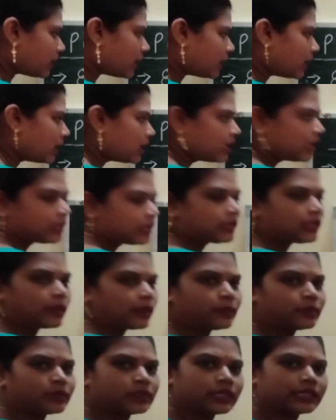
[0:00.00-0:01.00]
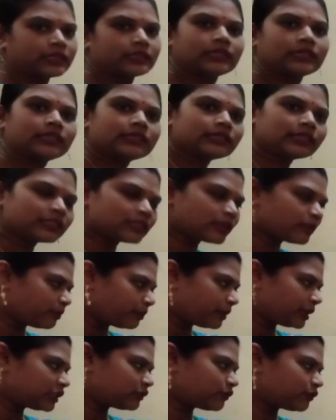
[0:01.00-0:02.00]
substance. It is the simplest
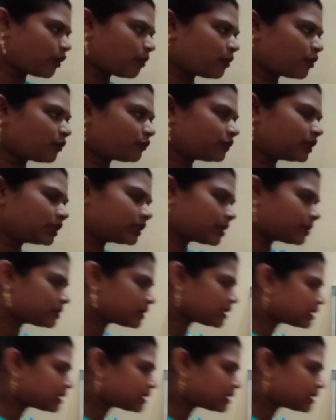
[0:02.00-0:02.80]
form of the substance and